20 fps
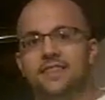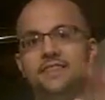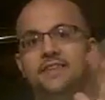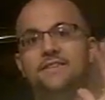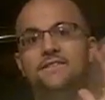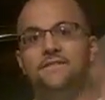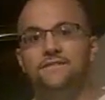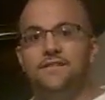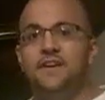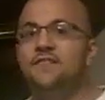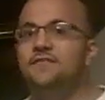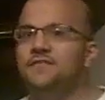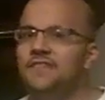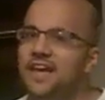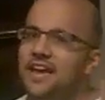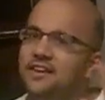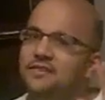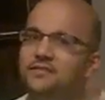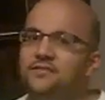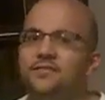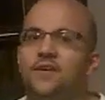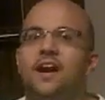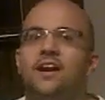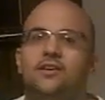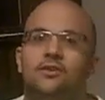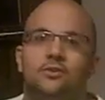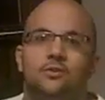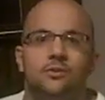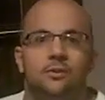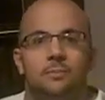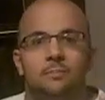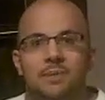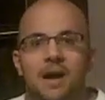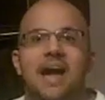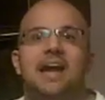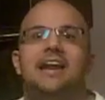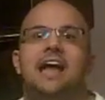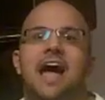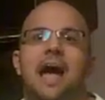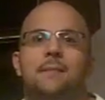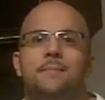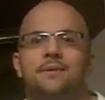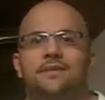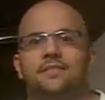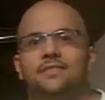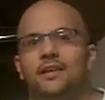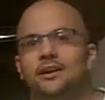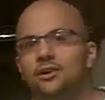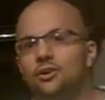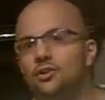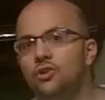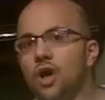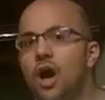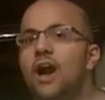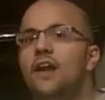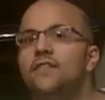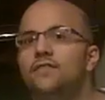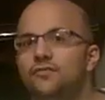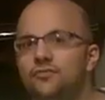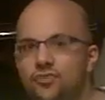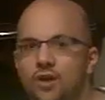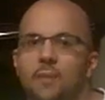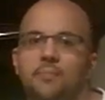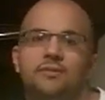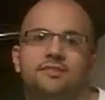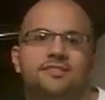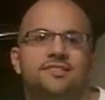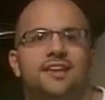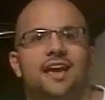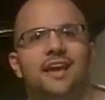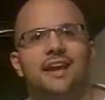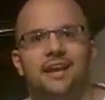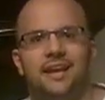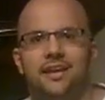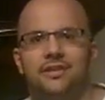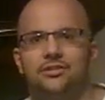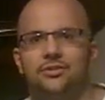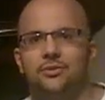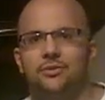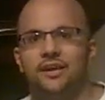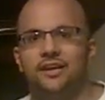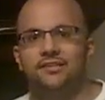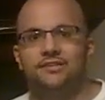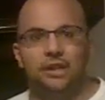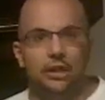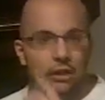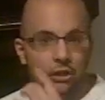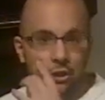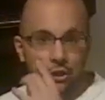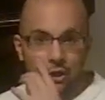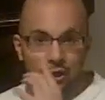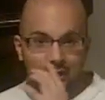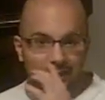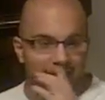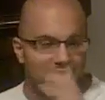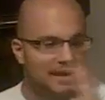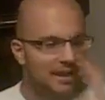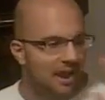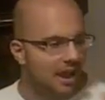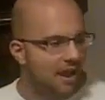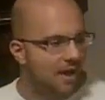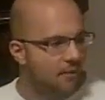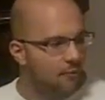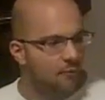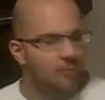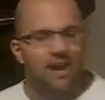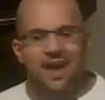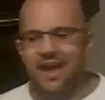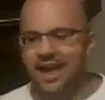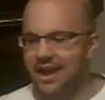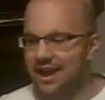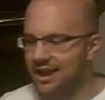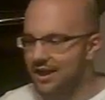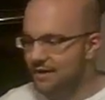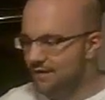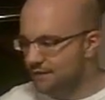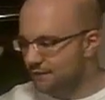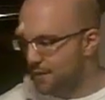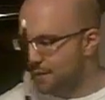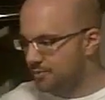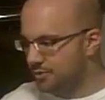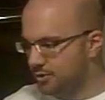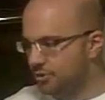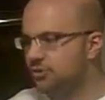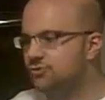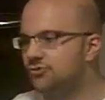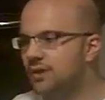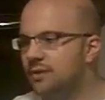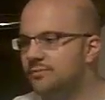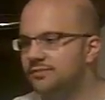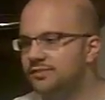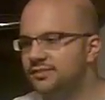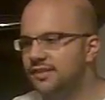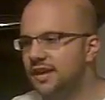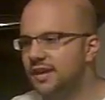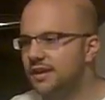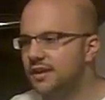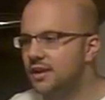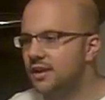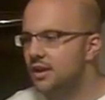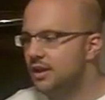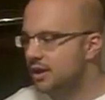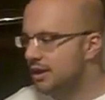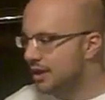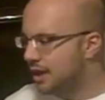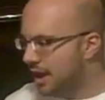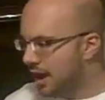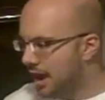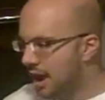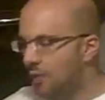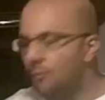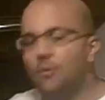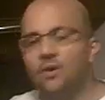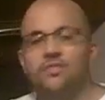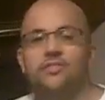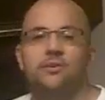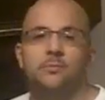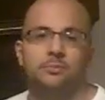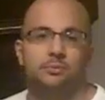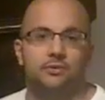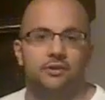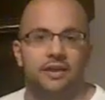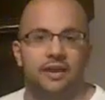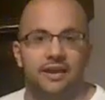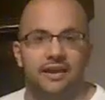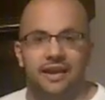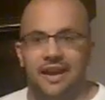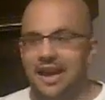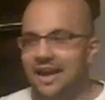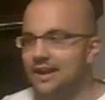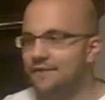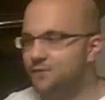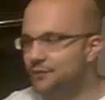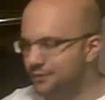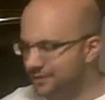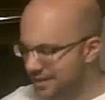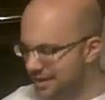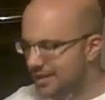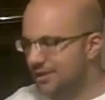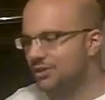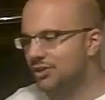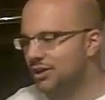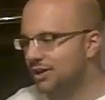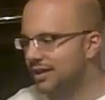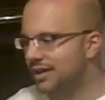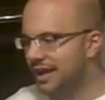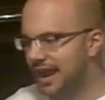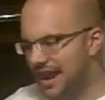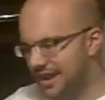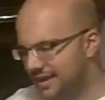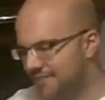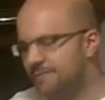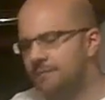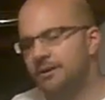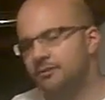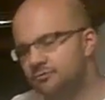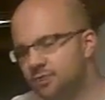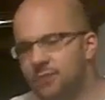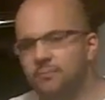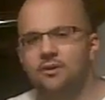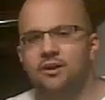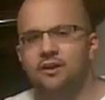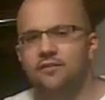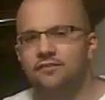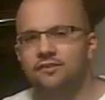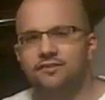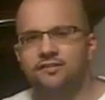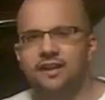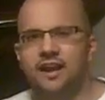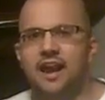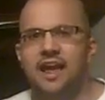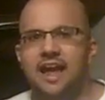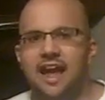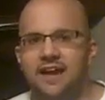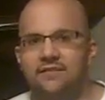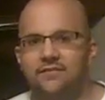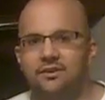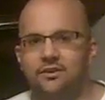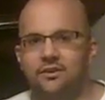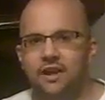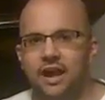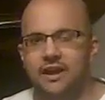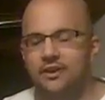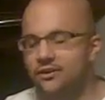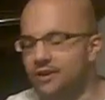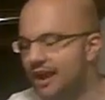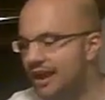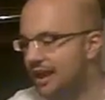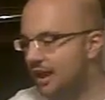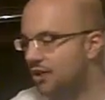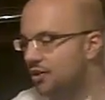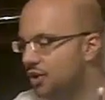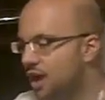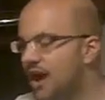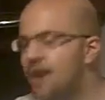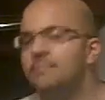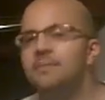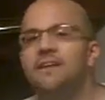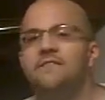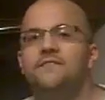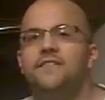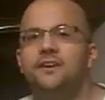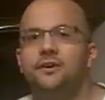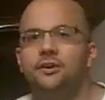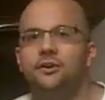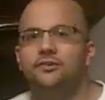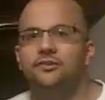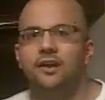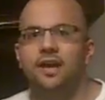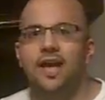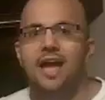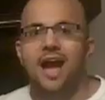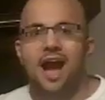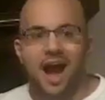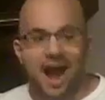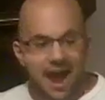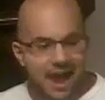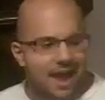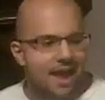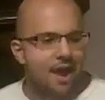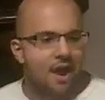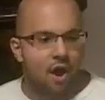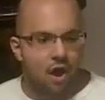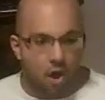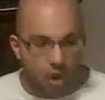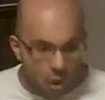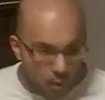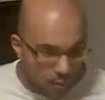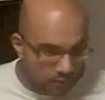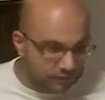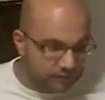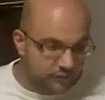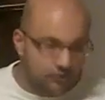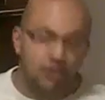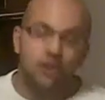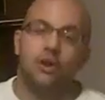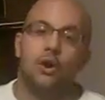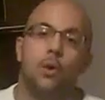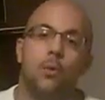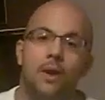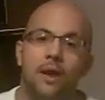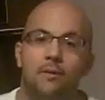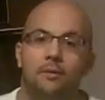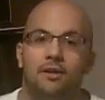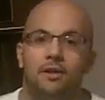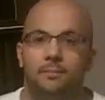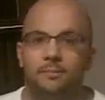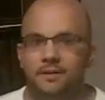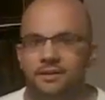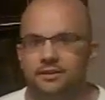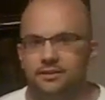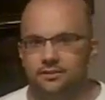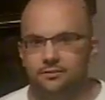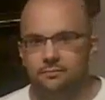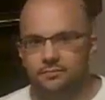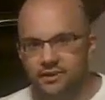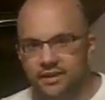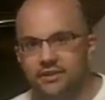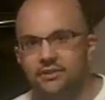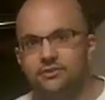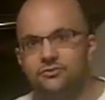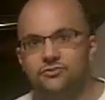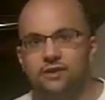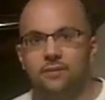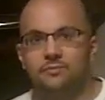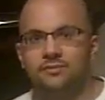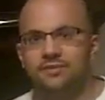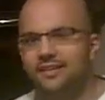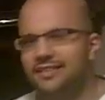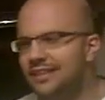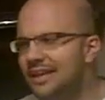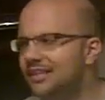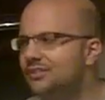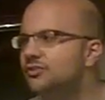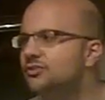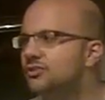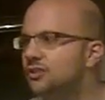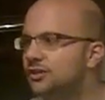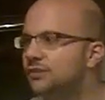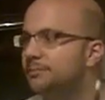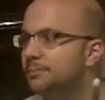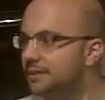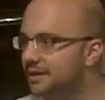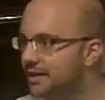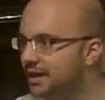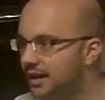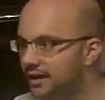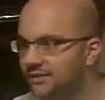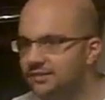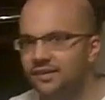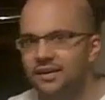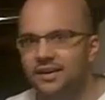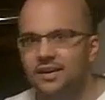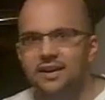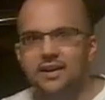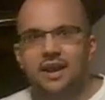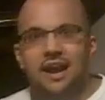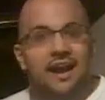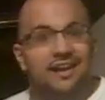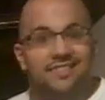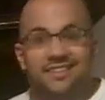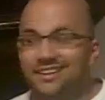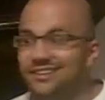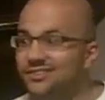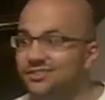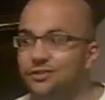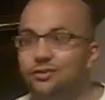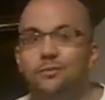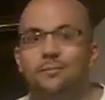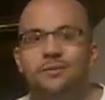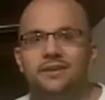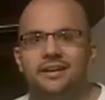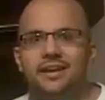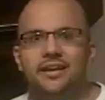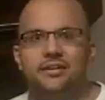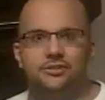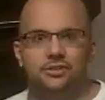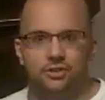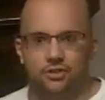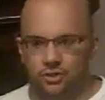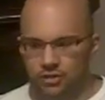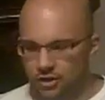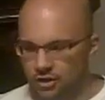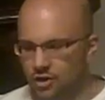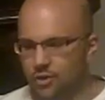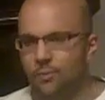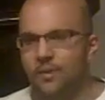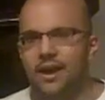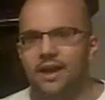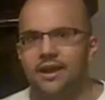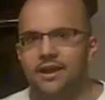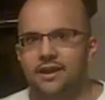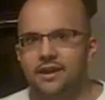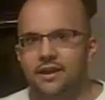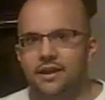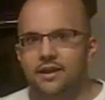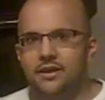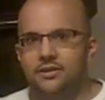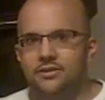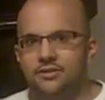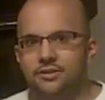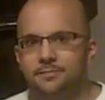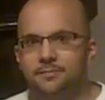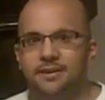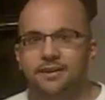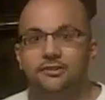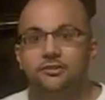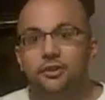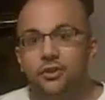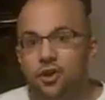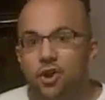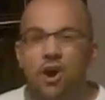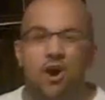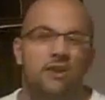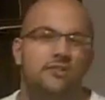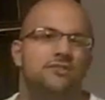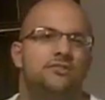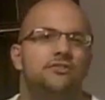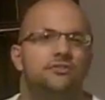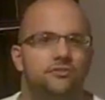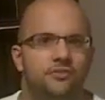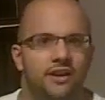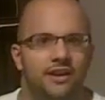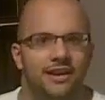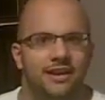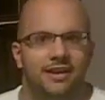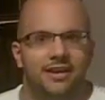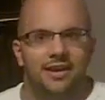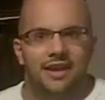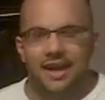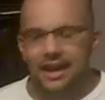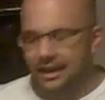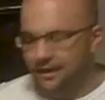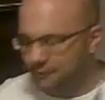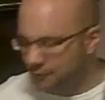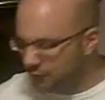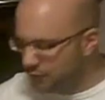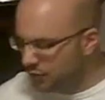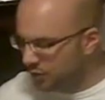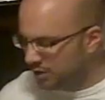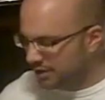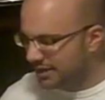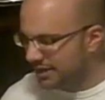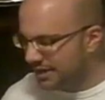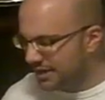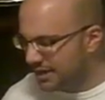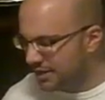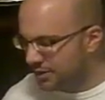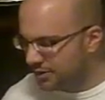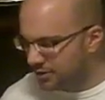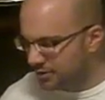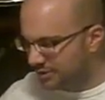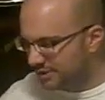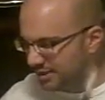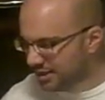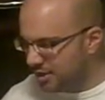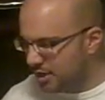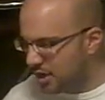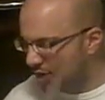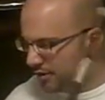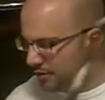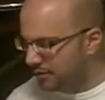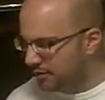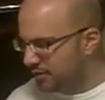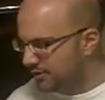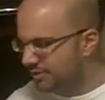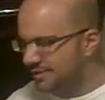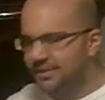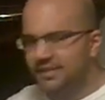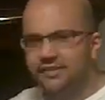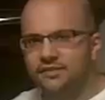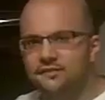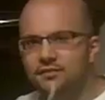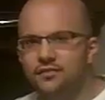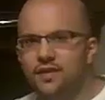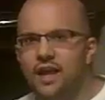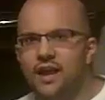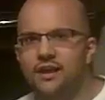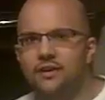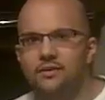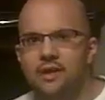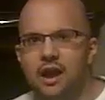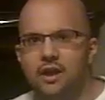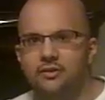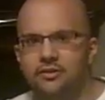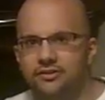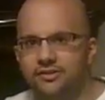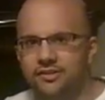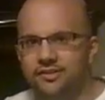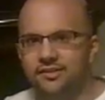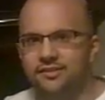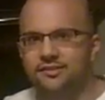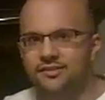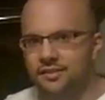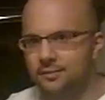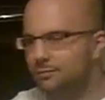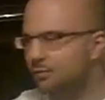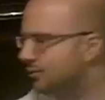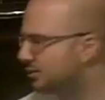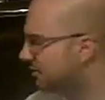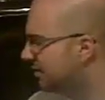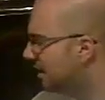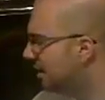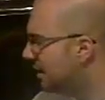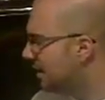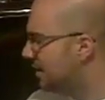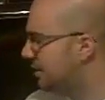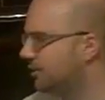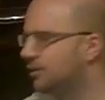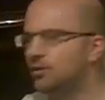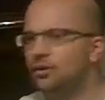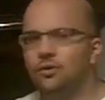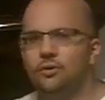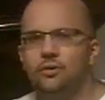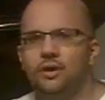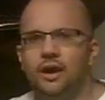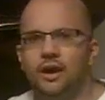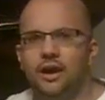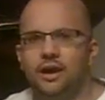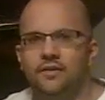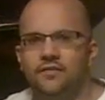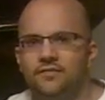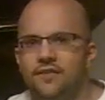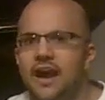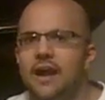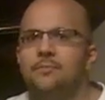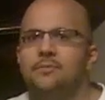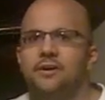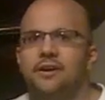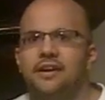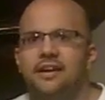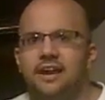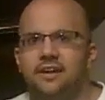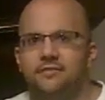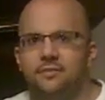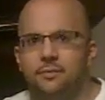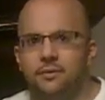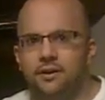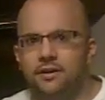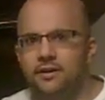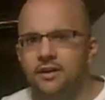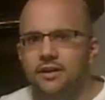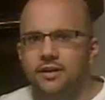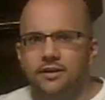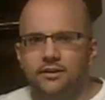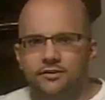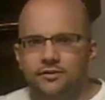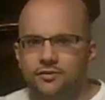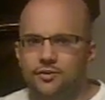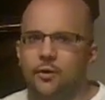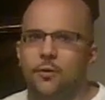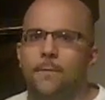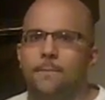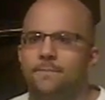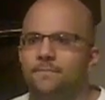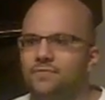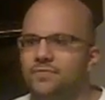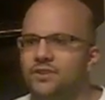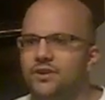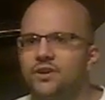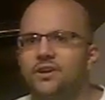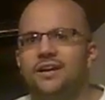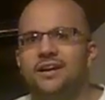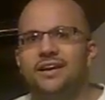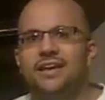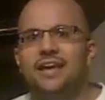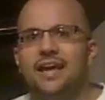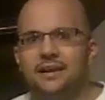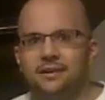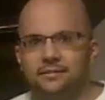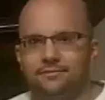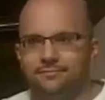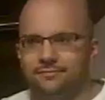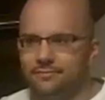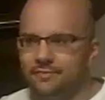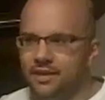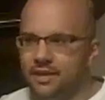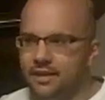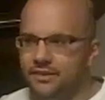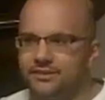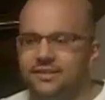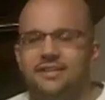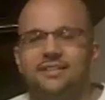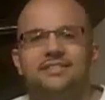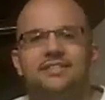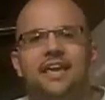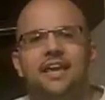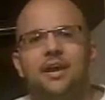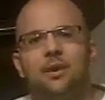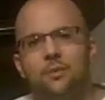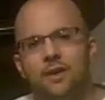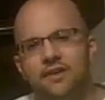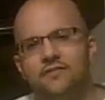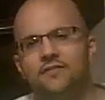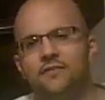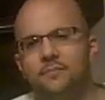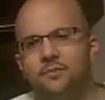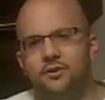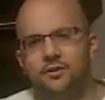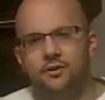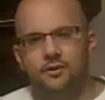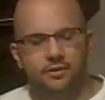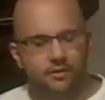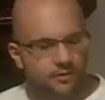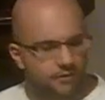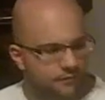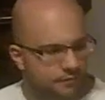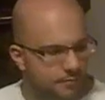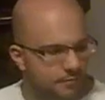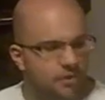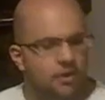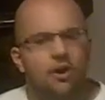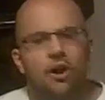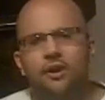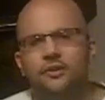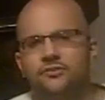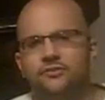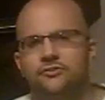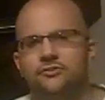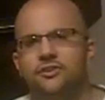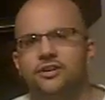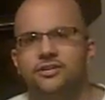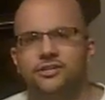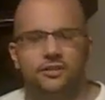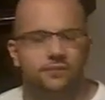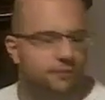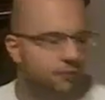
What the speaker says: The fifth and final bad habit that a lot of drummers get into is looking away from their drum set when they're playing. And if you take a look at any of my drum covers that I have online or a lot of my videos, I always look away while I'm playing the drums. And that's just because I think it's human nature to look away just because you're concentrating. And if you're looking here, you're seeing all your sticks flying around, you're seeing the cymbals, vibrating everywhere. So you're gonna get, it's gonna take away from your concentration.